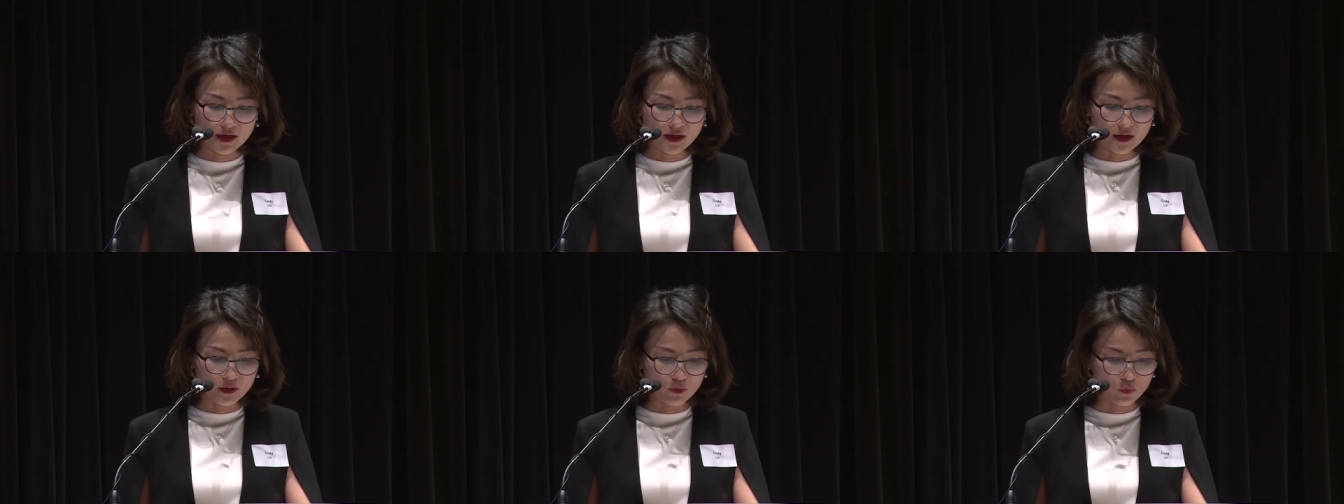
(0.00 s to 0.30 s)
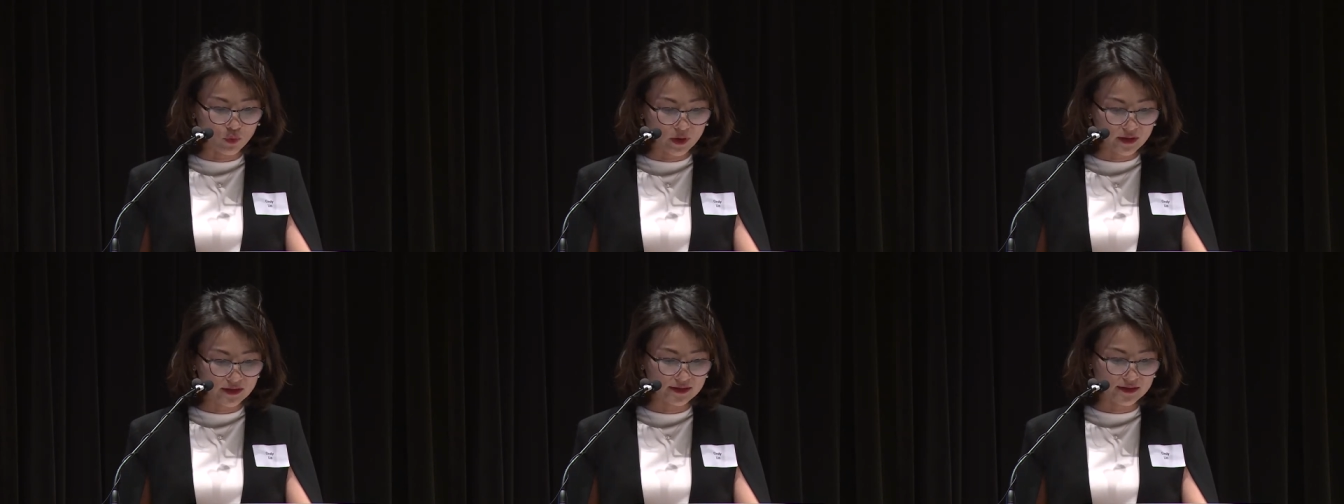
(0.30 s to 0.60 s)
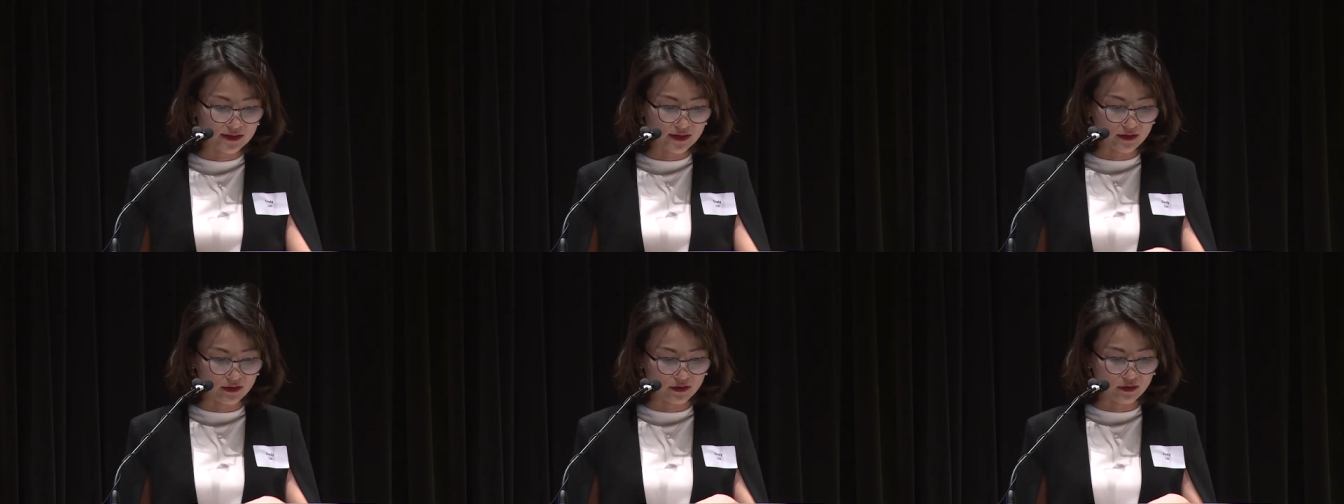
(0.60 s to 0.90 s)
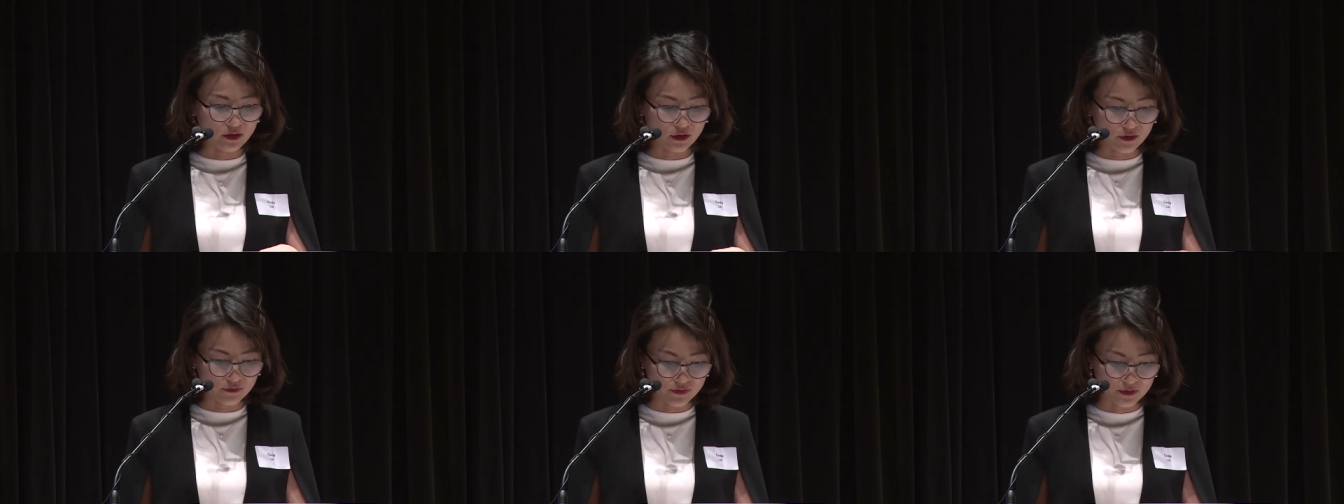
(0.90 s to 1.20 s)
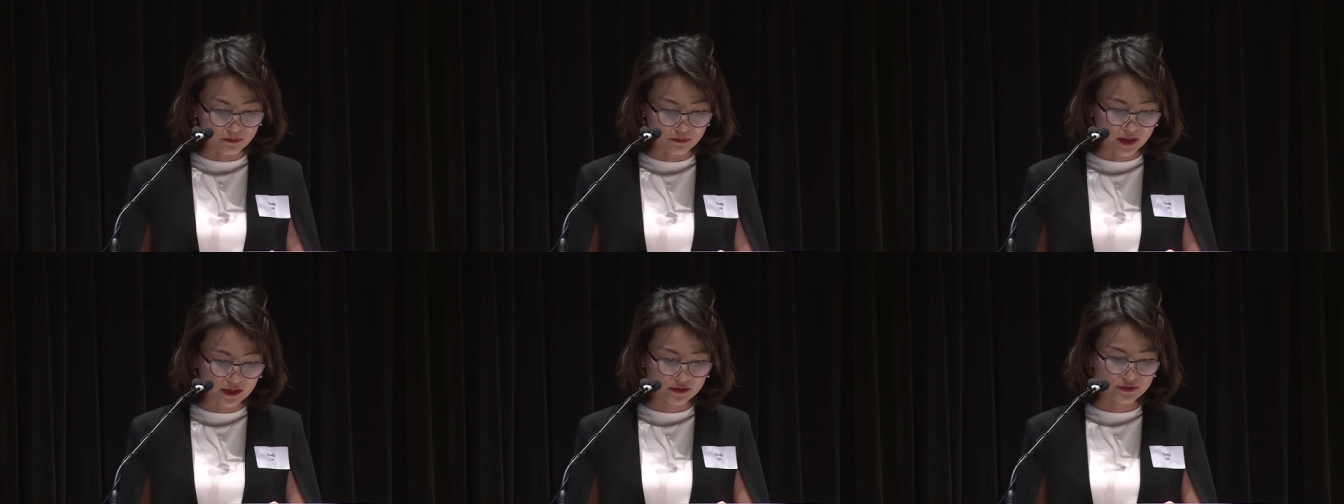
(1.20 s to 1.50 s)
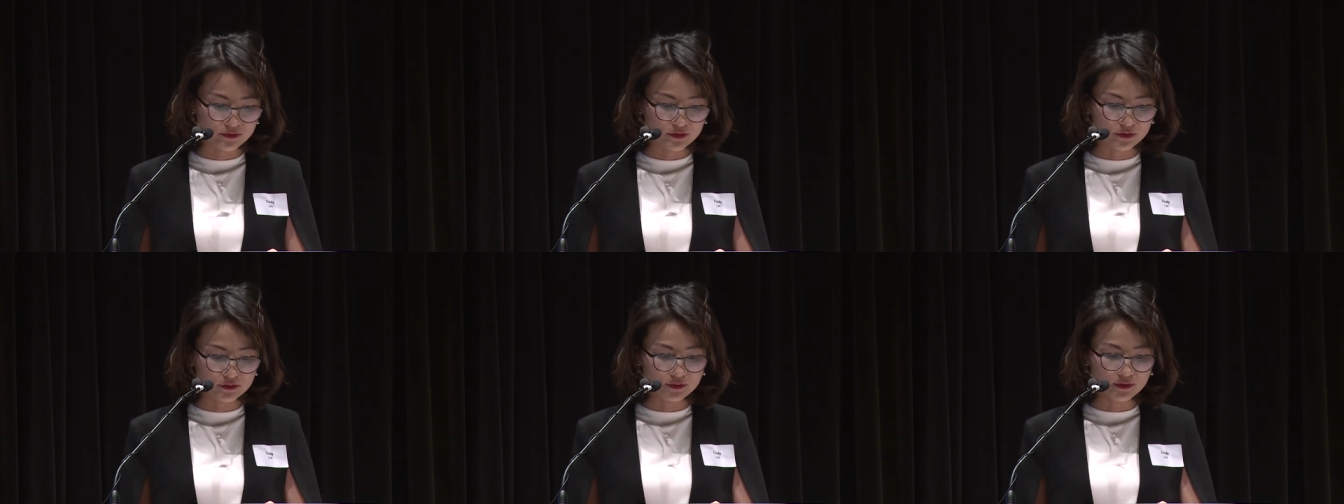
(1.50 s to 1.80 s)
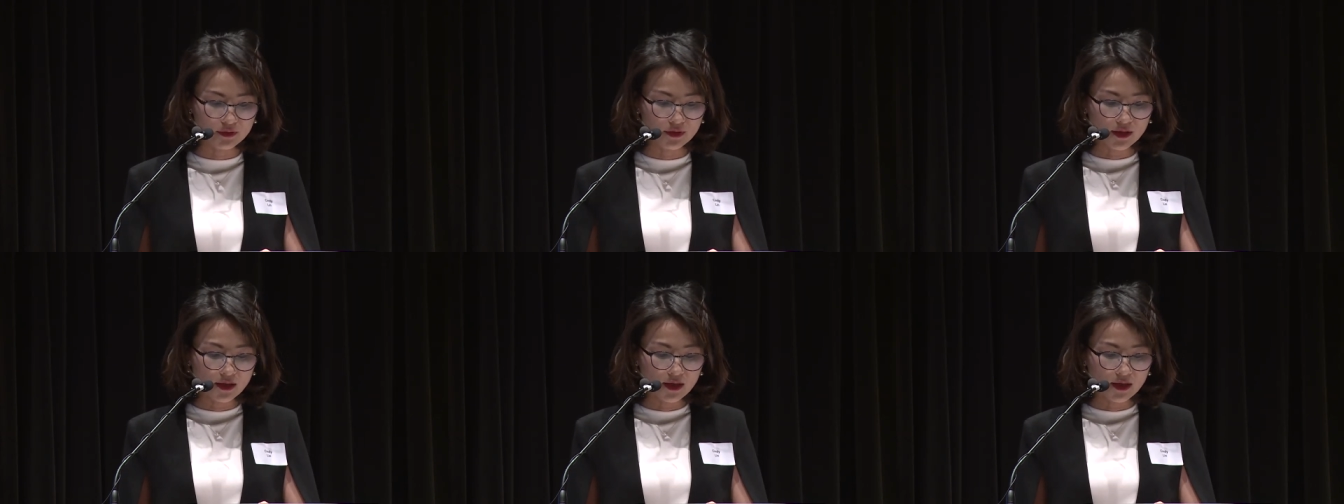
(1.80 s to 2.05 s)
and wasting of the muscle